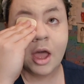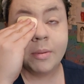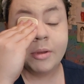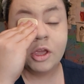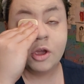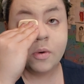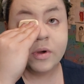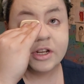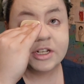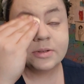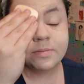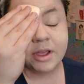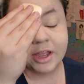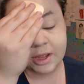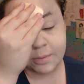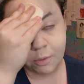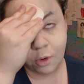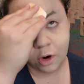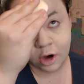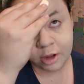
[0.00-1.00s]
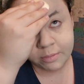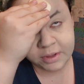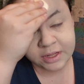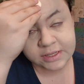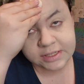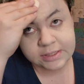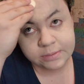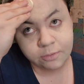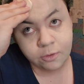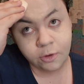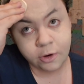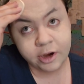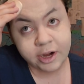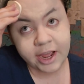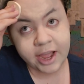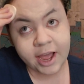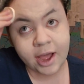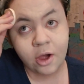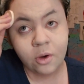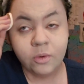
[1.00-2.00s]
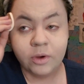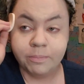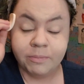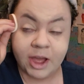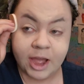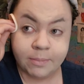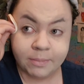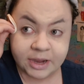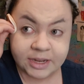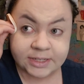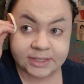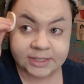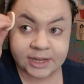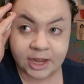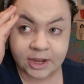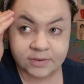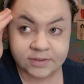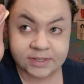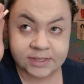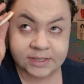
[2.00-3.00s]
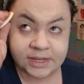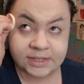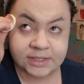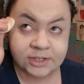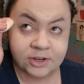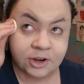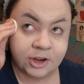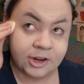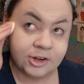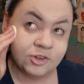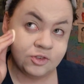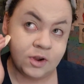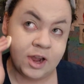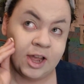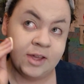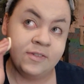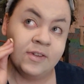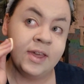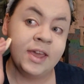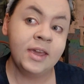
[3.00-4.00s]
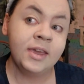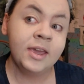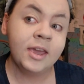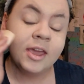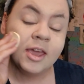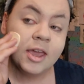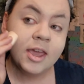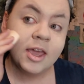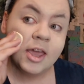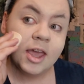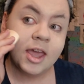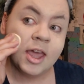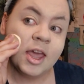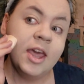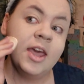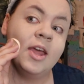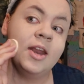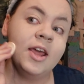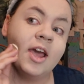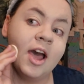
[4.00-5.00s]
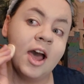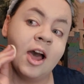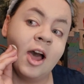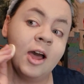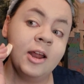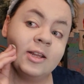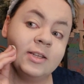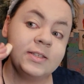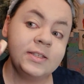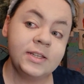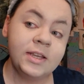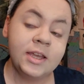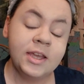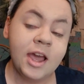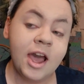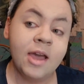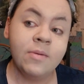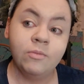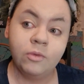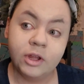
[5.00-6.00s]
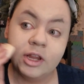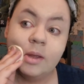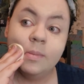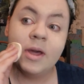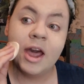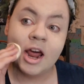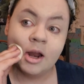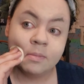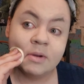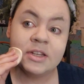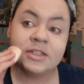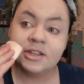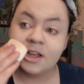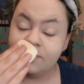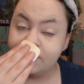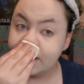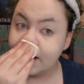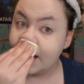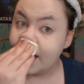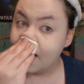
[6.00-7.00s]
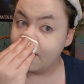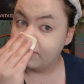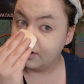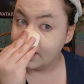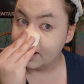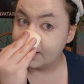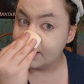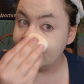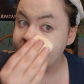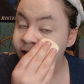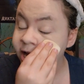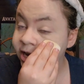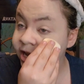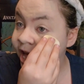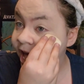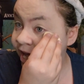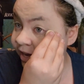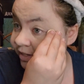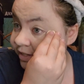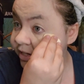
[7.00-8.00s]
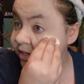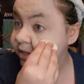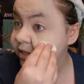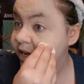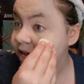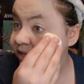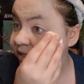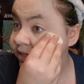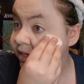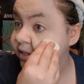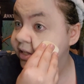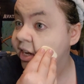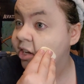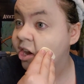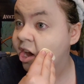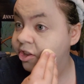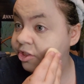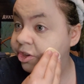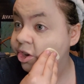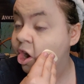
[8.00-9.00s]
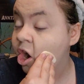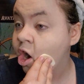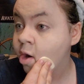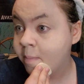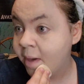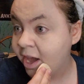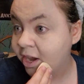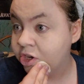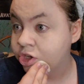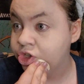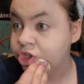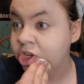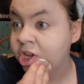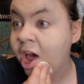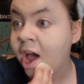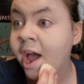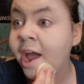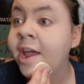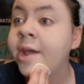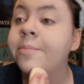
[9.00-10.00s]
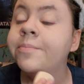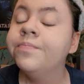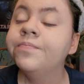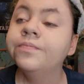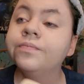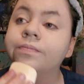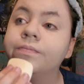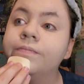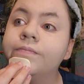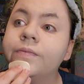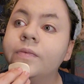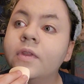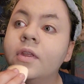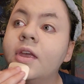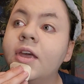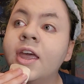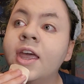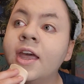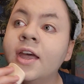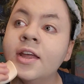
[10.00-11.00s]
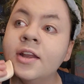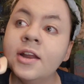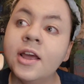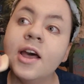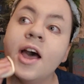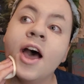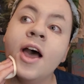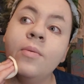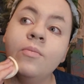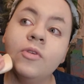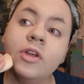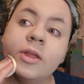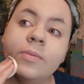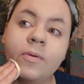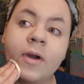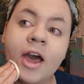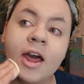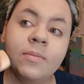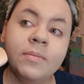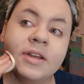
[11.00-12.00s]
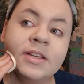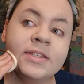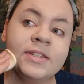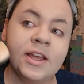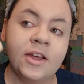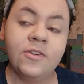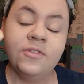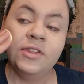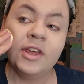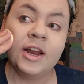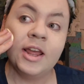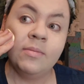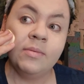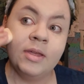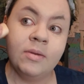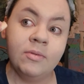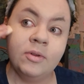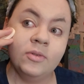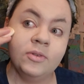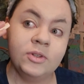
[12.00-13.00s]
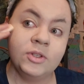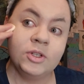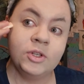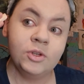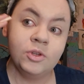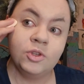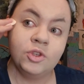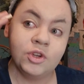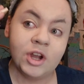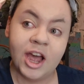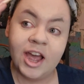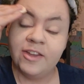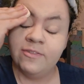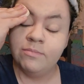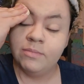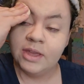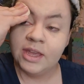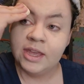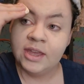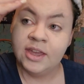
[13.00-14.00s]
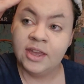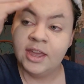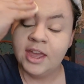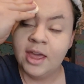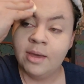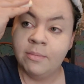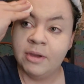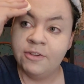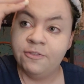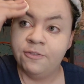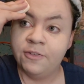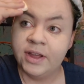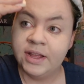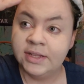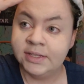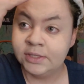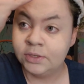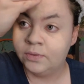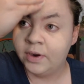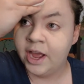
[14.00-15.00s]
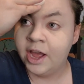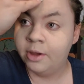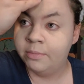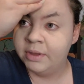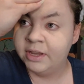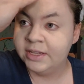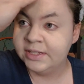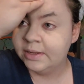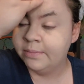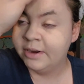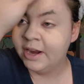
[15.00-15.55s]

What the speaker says: been going to my appointments more now by myself since I started driving. And honestly, I'm really proud of myself that I haven't gotten in any accidents yet since I got the car back in July. And I'm really proud of myself that I'm able to drive me and my friends around because I've been